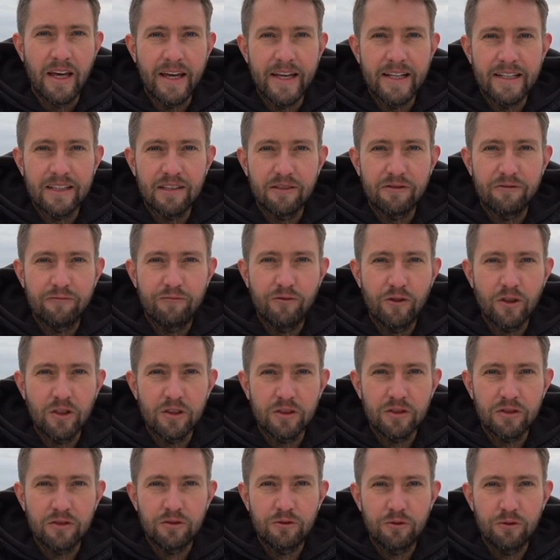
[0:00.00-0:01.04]
In the
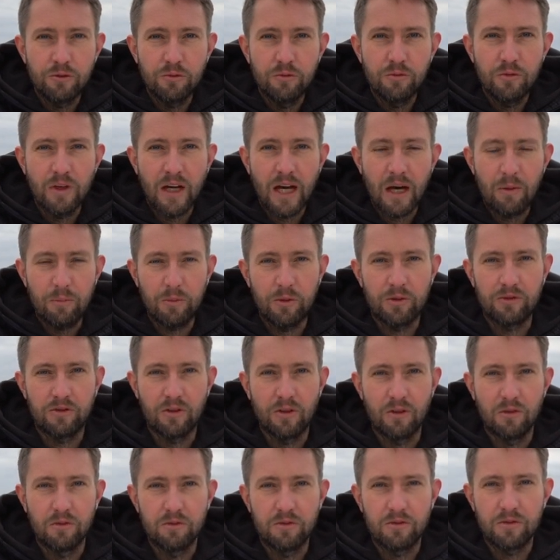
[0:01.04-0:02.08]
first 2
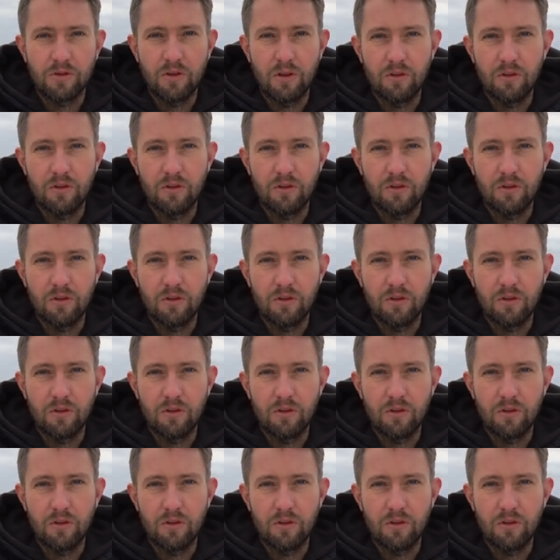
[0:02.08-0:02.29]
episodes